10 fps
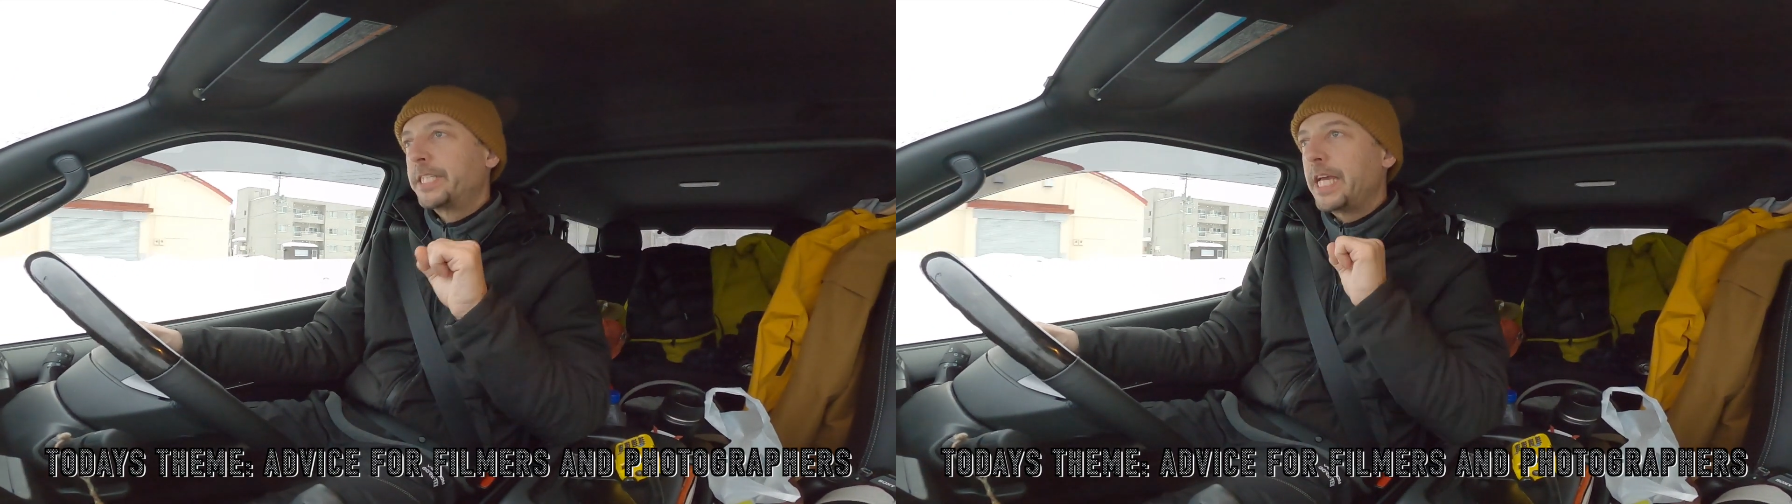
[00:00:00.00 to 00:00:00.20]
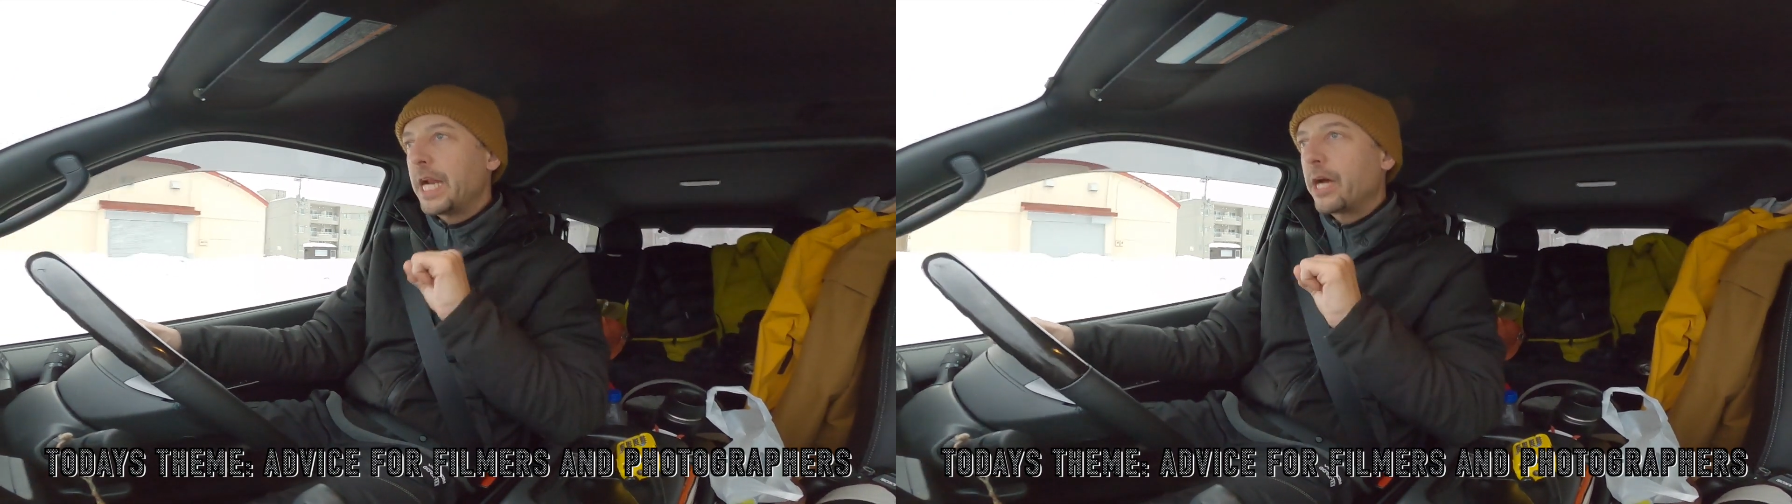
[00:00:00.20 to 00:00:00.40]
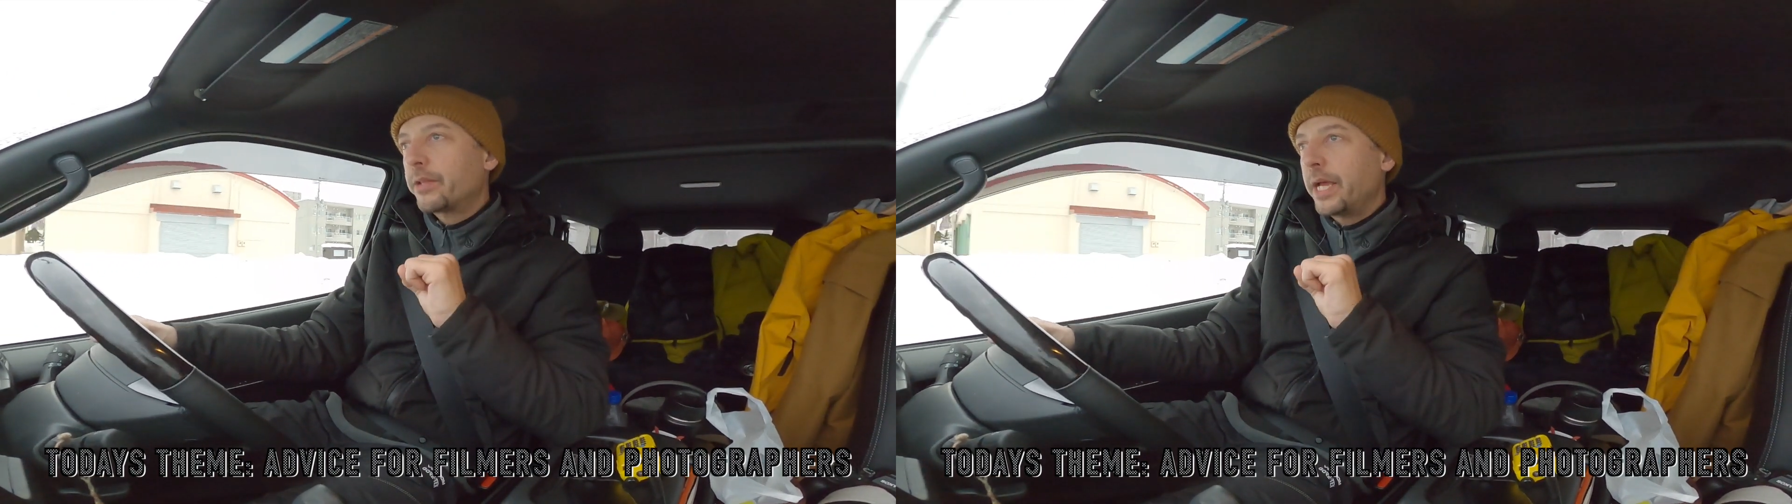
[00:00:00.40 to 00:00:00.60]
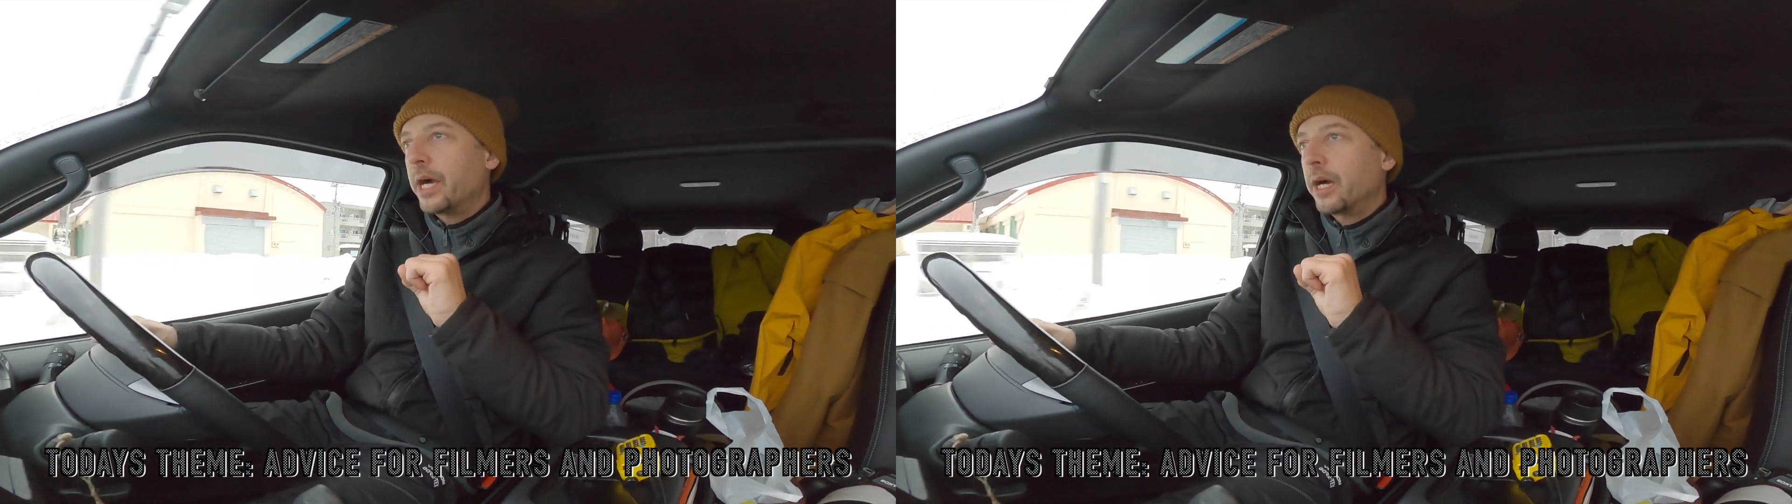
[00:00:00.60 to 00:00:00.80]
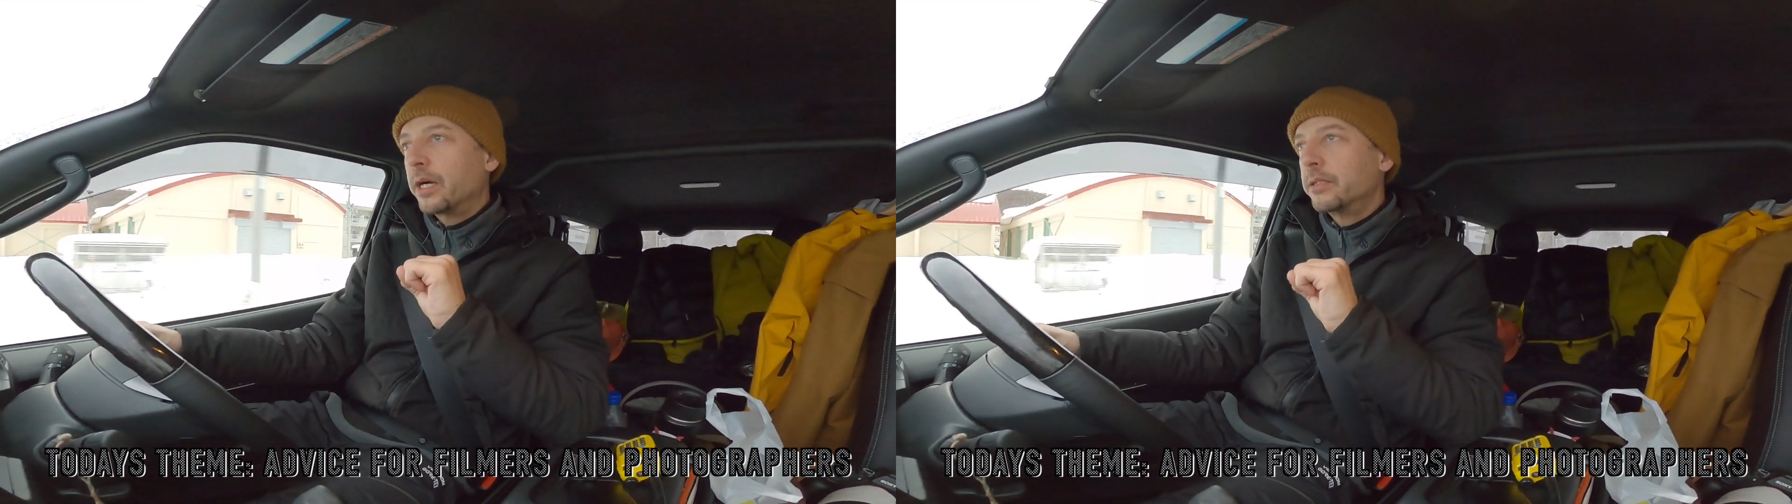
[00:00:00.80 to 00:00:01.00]
get out
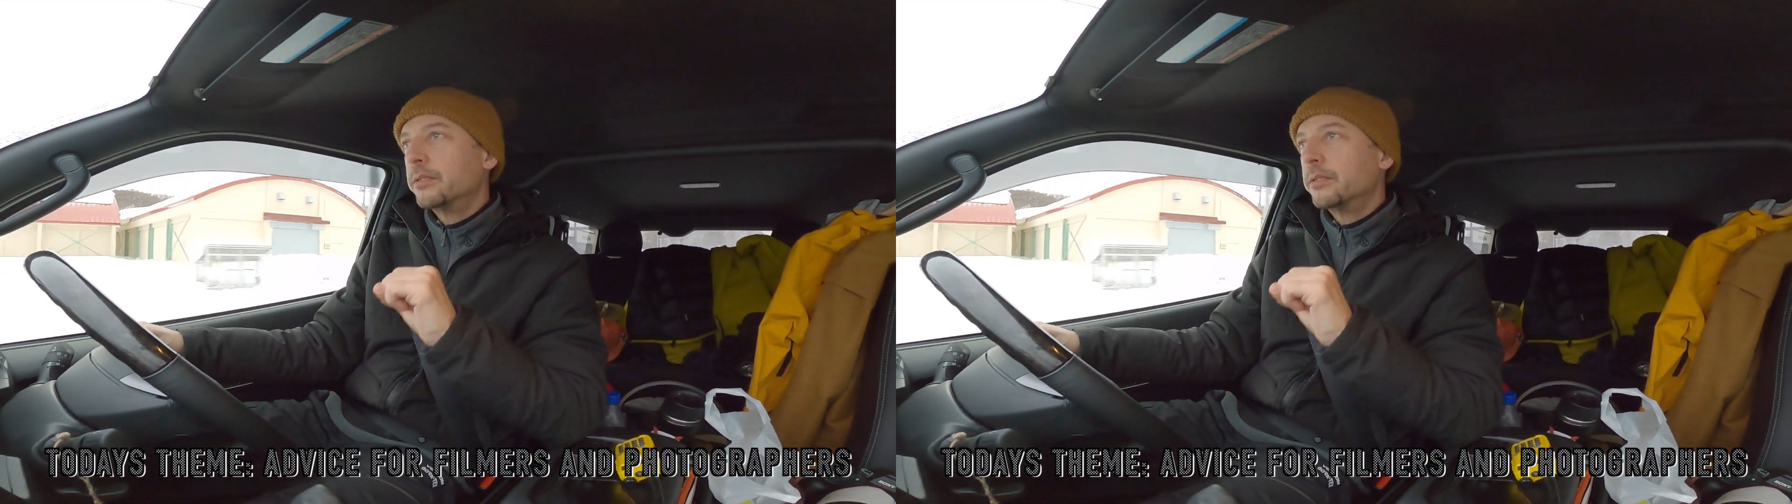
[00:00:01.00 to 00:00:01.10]
there,